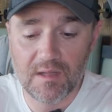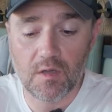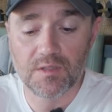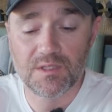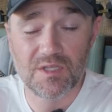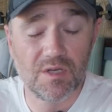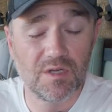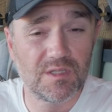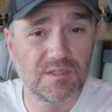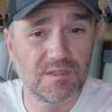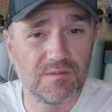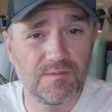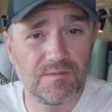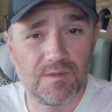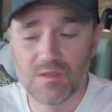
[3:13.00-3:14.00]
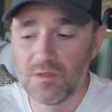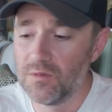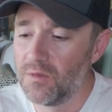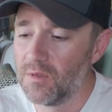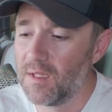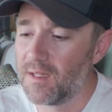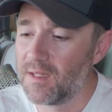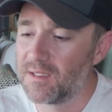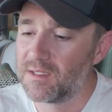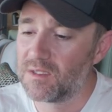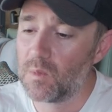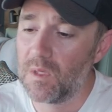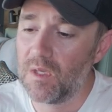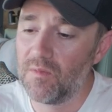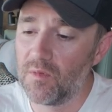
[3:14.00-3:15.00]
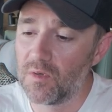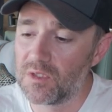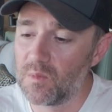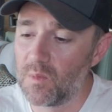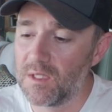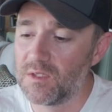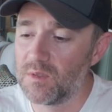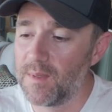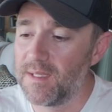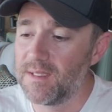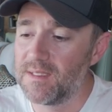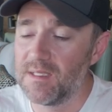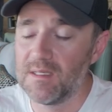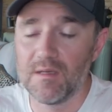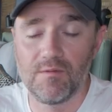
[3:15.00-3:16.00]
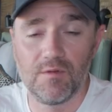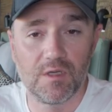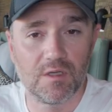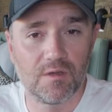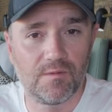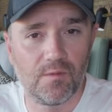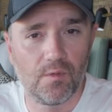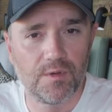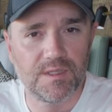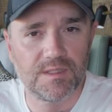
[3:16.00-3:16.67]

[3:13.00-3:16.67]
alternative to this 24 to 120, if you can afford